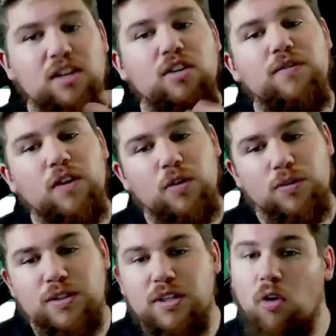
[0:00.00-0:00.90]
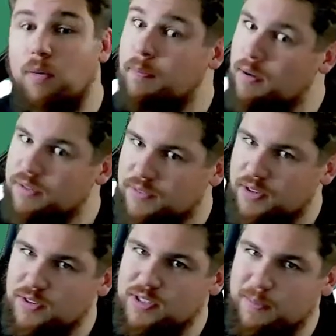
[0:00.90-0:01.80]
of those or both of
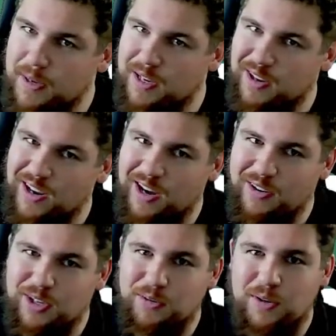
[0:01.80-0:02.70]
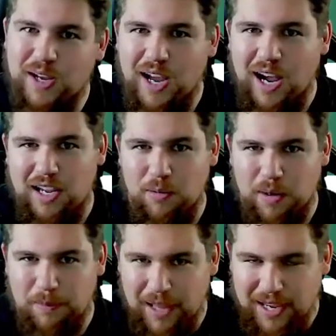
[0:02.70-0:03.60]
those, depending on how you want
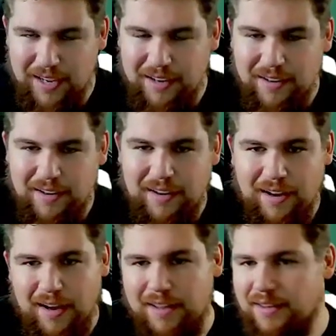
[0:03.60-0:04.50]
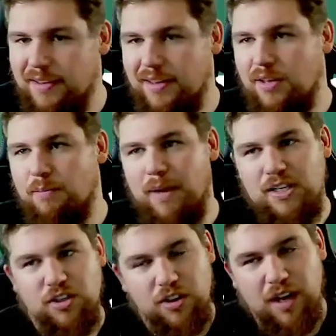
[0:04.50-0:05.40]
to play it, make
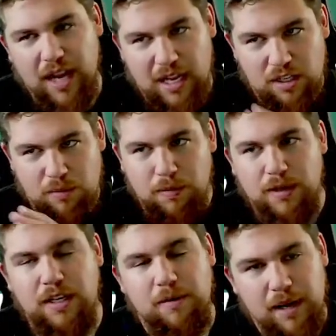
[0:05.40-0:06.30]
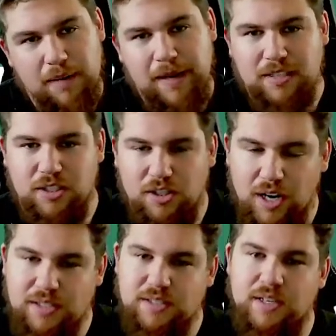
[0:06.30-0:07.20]
sure again you put in your MetaMask
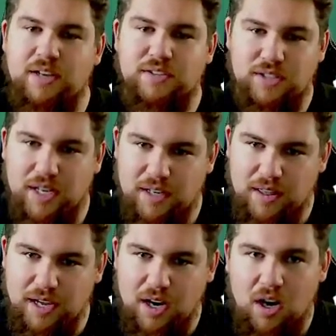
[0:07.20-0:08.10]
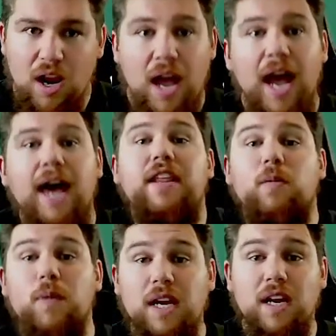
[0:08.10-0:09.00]
address, send it there, and then
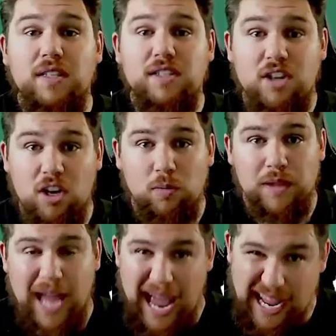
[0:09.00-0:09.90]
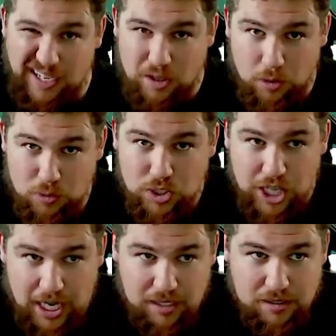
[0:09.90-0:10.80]
we can get started with adding those
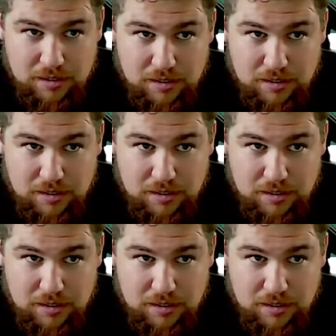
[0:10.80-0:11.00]
chains.